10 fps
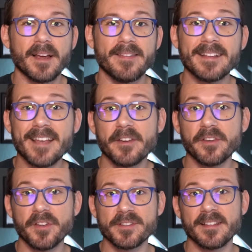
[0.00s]
And that's how you
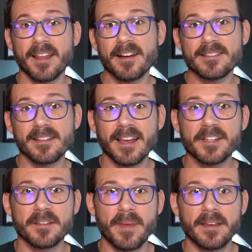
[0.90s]
use the layer
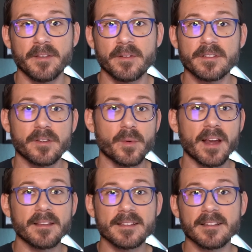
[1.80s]
selection menu to
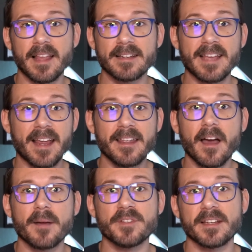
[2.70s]
directly select any
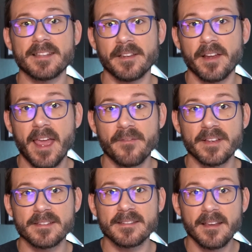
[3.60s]
object in your
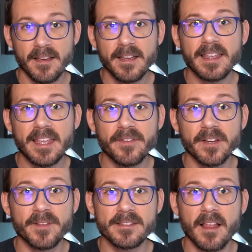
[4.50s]
canvas, even
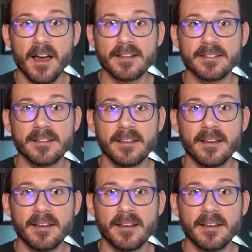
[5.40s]
if it's locked.